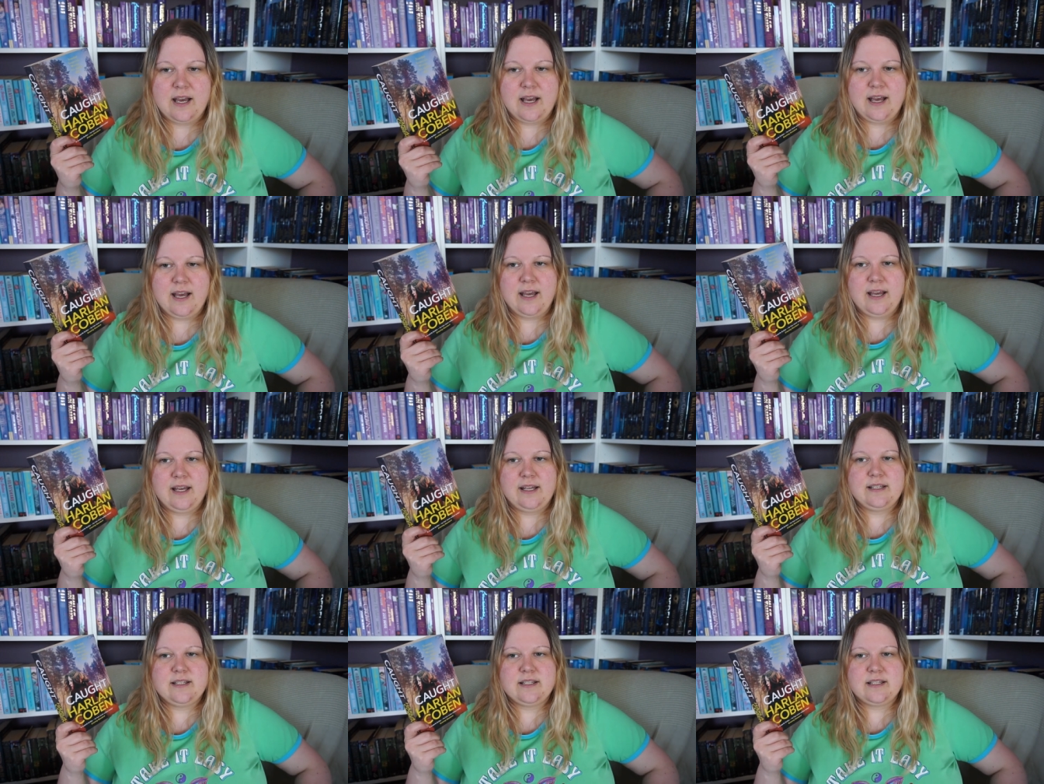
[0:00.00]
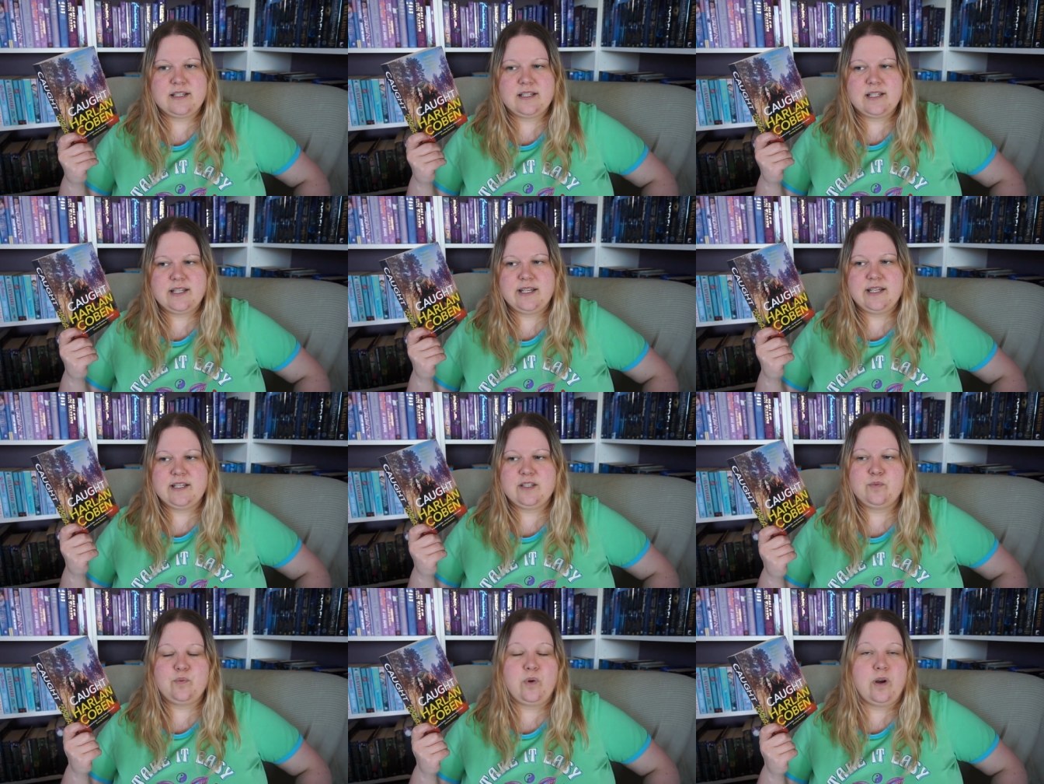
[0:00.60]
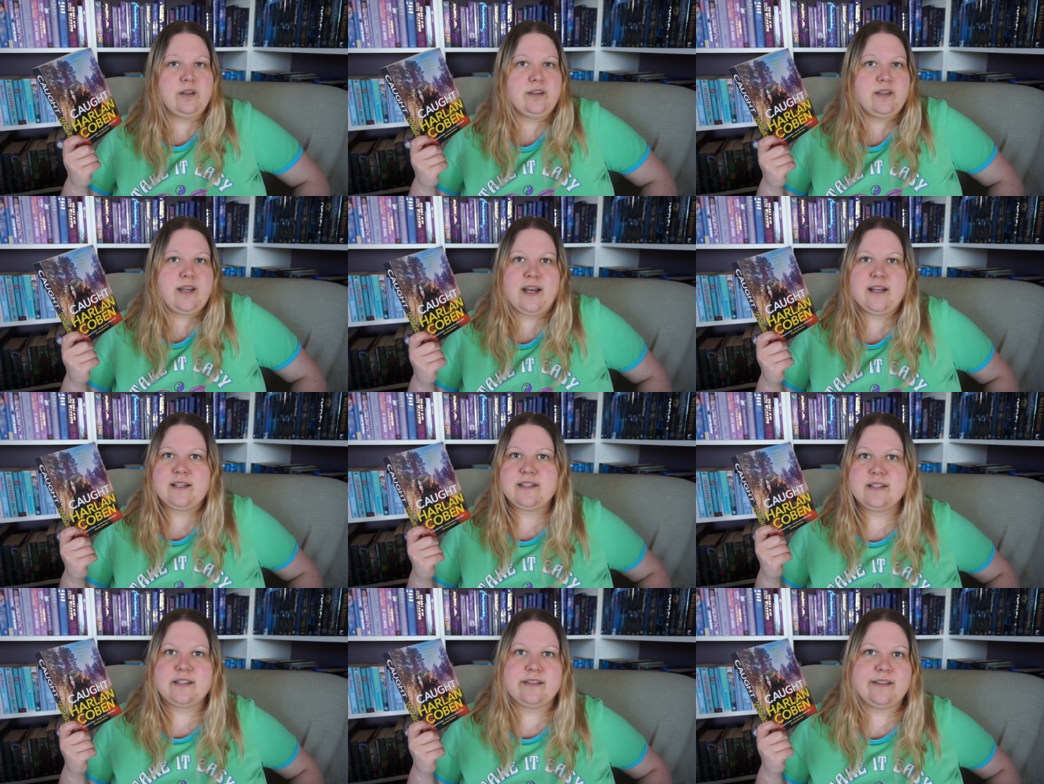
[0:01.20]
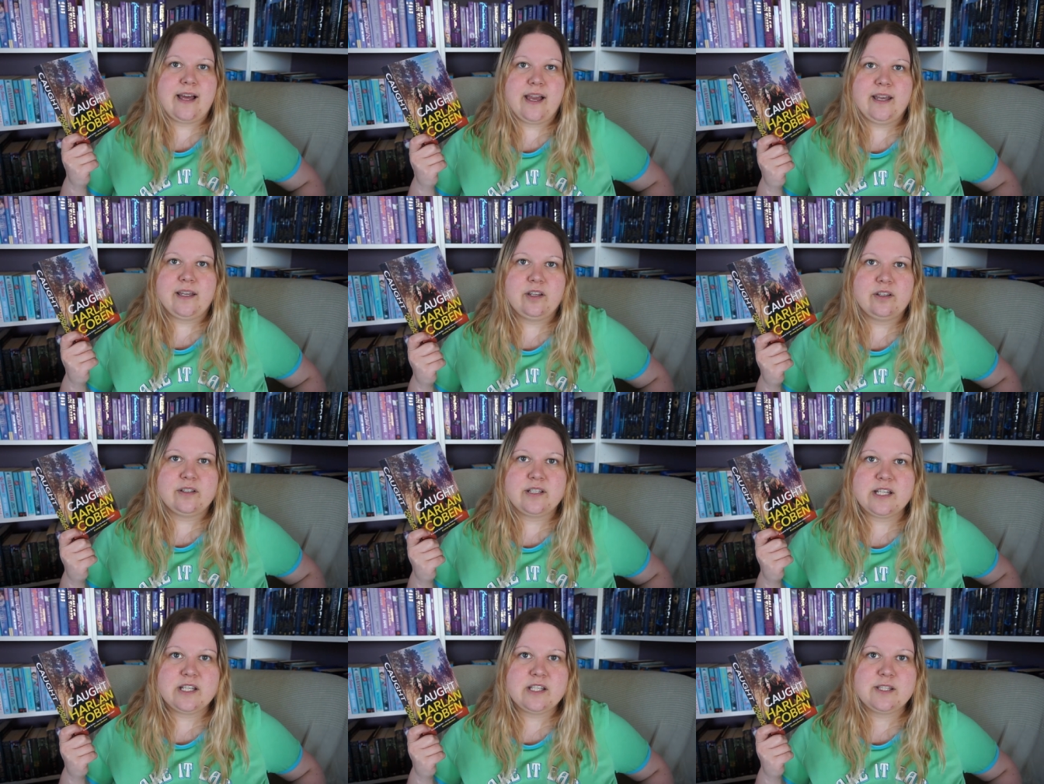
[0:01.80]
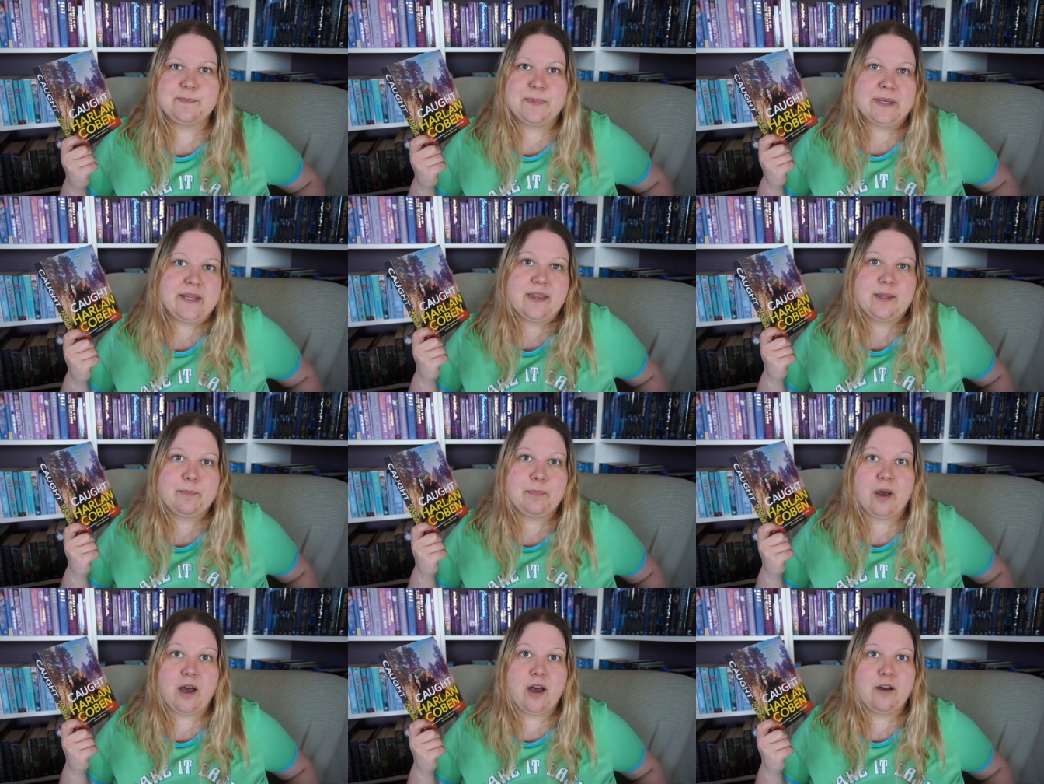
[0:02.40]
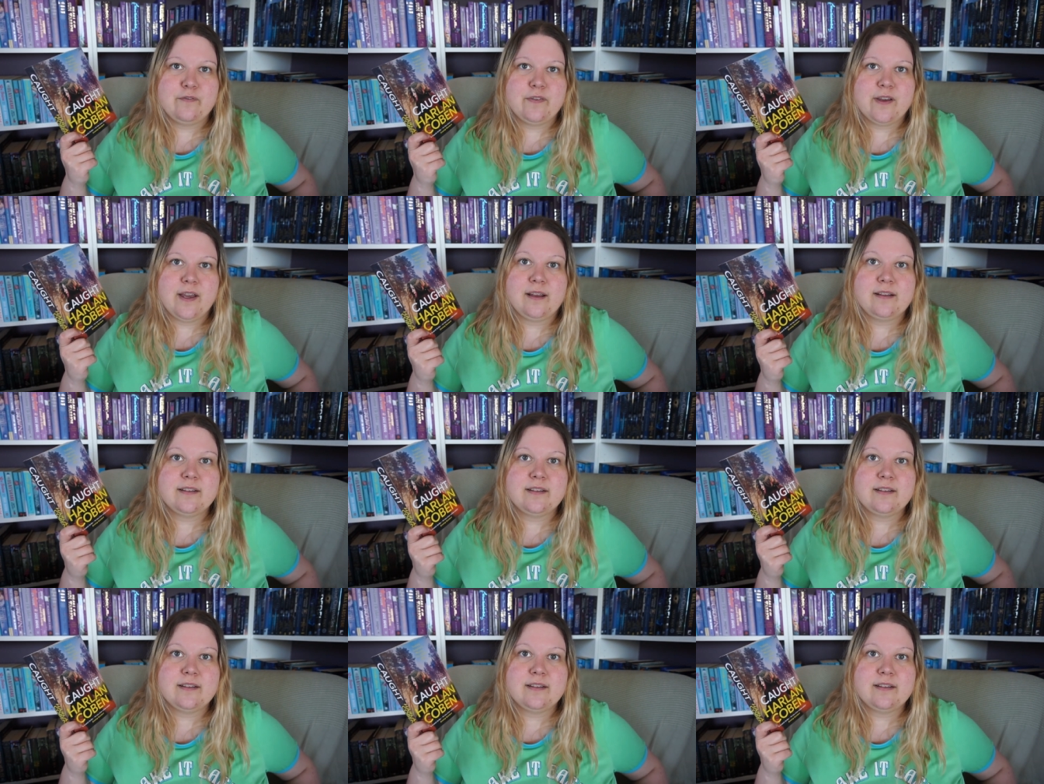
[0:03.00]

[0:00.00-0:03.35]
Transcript: and she's one that's like, she's been the perfect